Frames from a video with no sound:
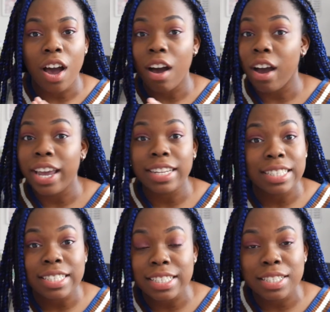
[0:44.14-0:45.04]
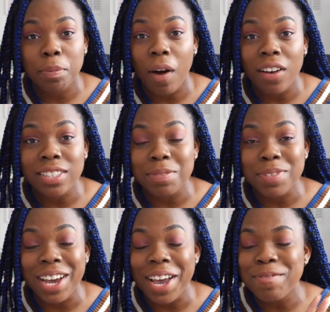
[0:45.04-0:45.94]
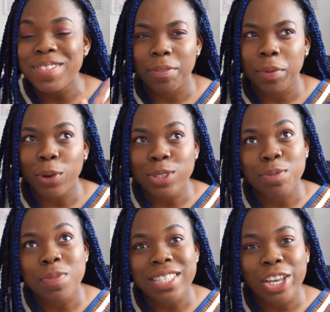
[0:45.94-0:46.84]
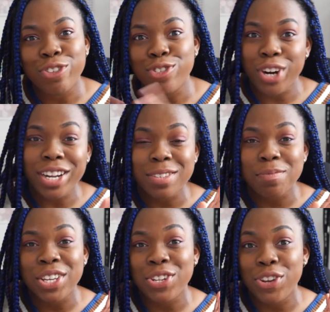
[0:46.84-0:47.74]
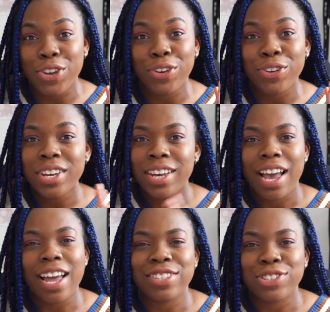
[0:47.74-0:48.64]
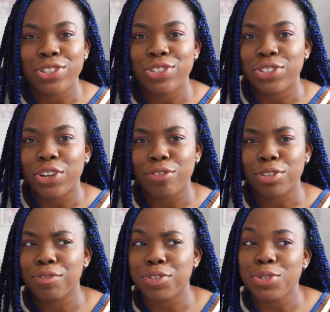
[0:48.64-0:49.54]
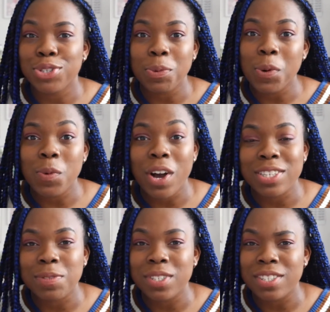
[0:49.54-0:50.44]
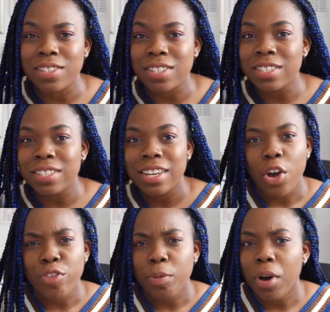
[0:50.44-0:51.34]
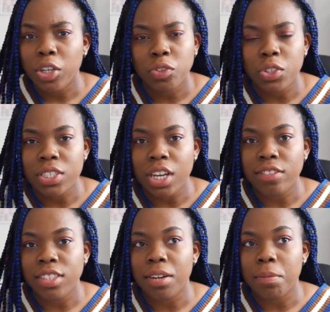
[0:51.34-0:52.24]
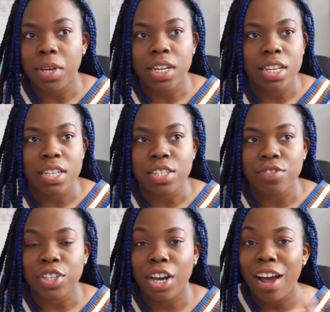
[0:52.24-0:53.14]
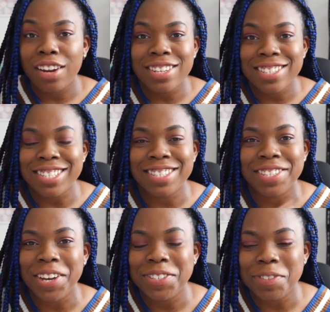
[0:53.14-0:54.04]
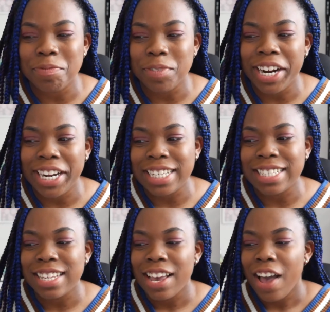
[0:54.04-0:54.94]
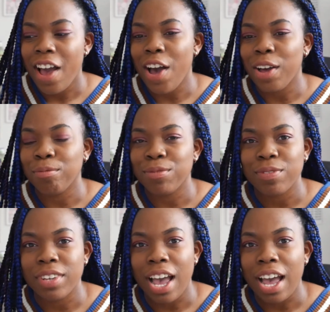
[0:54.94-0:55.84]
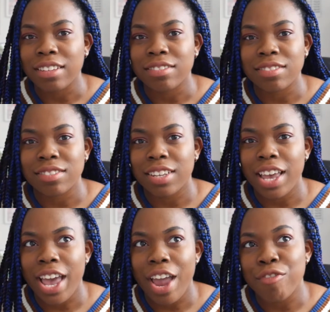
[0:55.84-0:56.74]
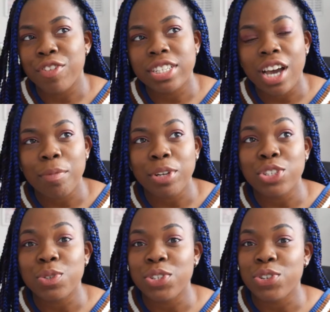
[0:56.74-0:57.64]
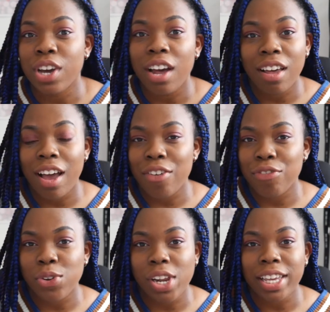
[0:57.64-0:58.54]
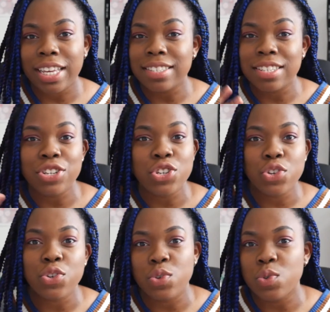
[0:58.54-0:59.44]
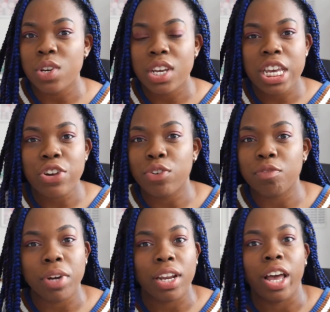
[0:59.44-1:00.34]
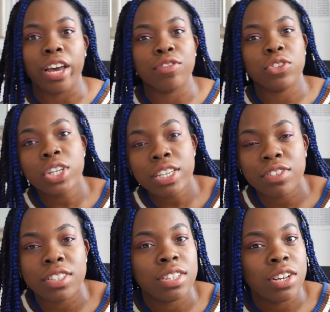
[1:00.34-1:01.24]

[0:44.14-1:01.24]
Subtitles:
I did in the past sometimes, but it also means that you've tried something new, and it's good to know for the future what works and what doesn't. Over the past few years I've done many different colours and styles of braids, and every time I do a new colour I feel like it's a new era of my life, not even